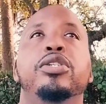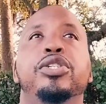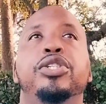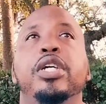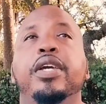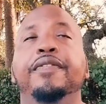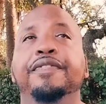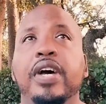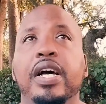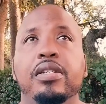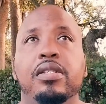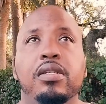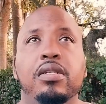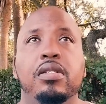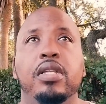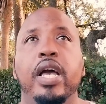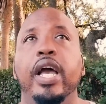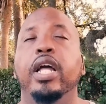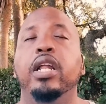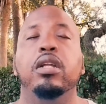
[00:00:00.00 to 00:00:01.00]
She
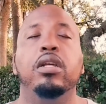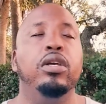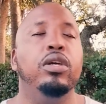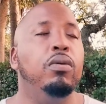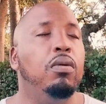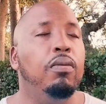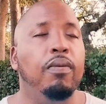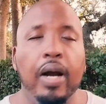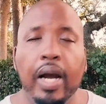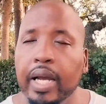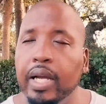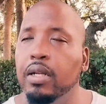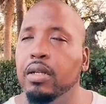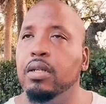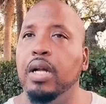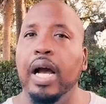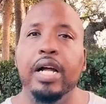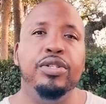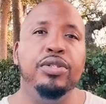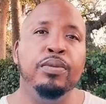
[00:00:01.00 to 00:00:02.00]
confesses that you were right,
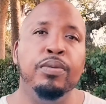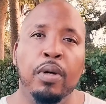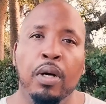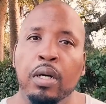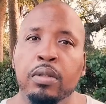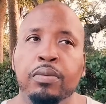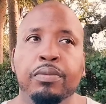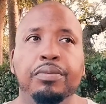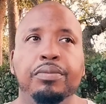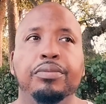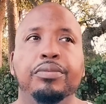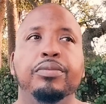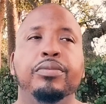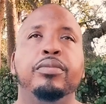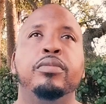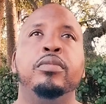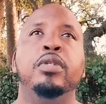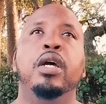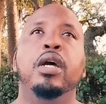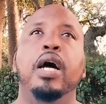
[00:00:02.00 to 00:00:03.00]
I do run.
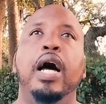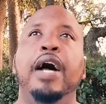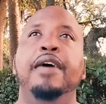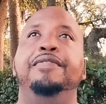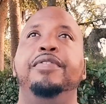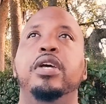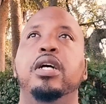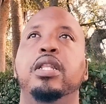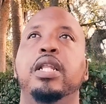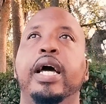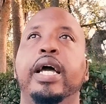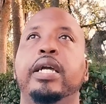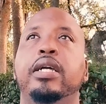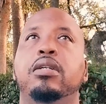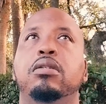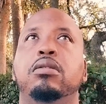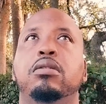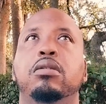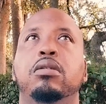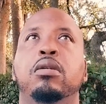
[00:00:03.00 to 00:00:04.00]
I feel like
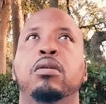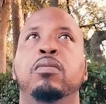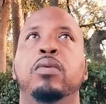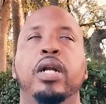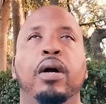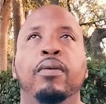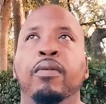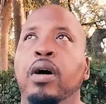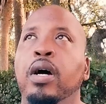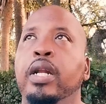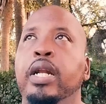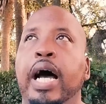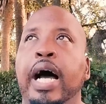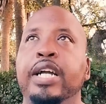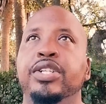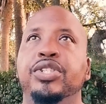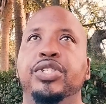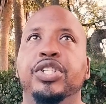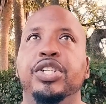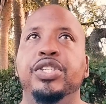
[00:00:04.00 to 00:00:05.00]
when I run,
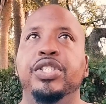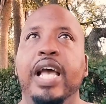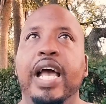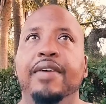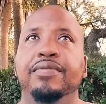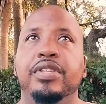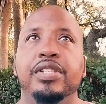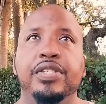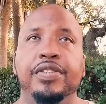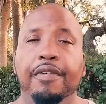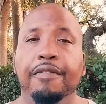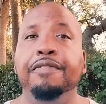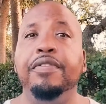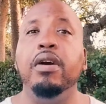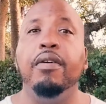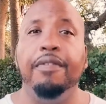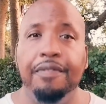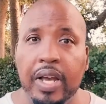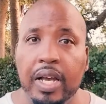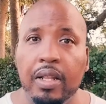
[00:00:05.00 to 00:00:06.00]
I just have this
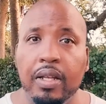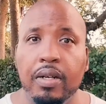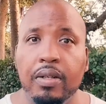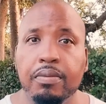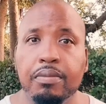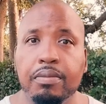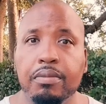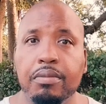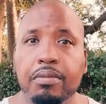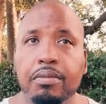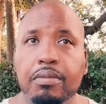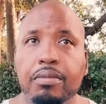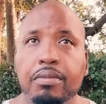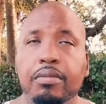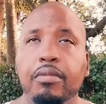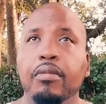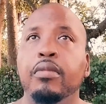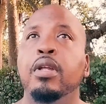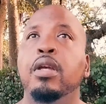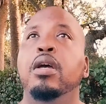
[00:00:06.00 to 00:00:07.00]
fear of failure.
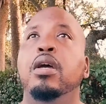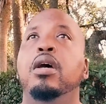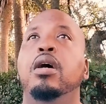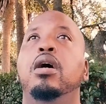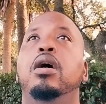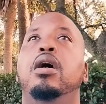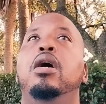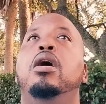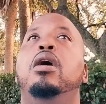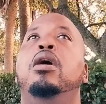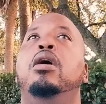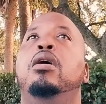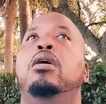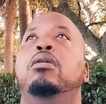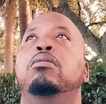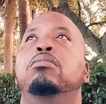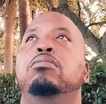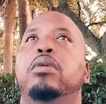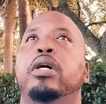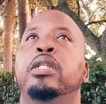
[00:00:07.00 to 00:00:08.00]

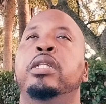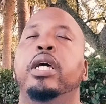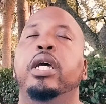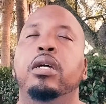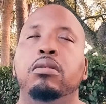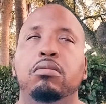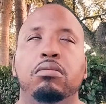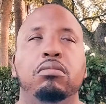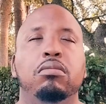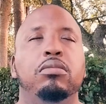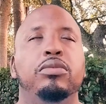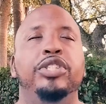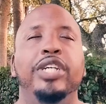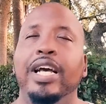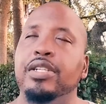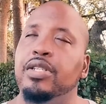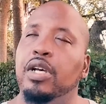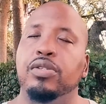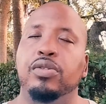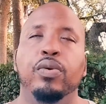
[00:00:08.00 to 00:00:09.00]
Um, and then
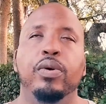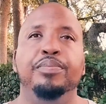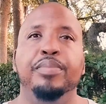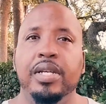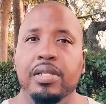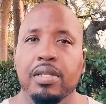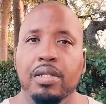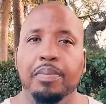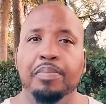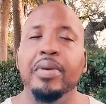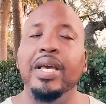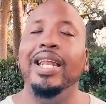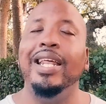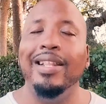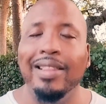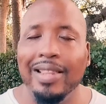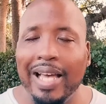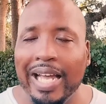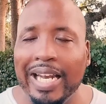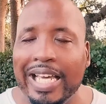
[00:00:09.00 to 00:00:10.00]
Jazz also admitted,
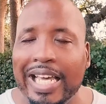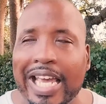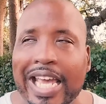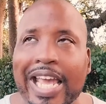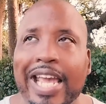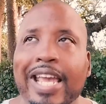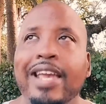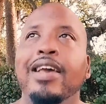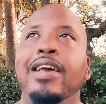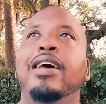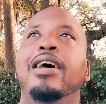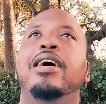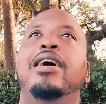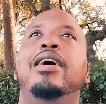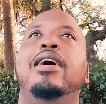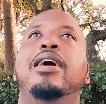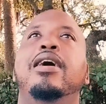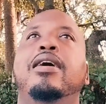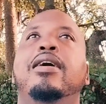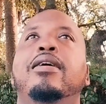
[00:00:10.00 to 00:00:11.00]
admitted that he
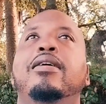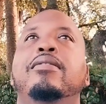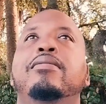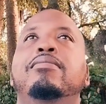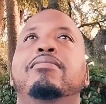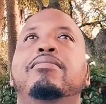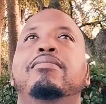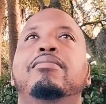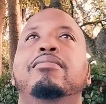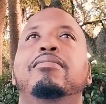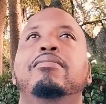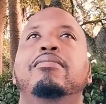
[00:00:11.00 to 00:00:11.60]
um,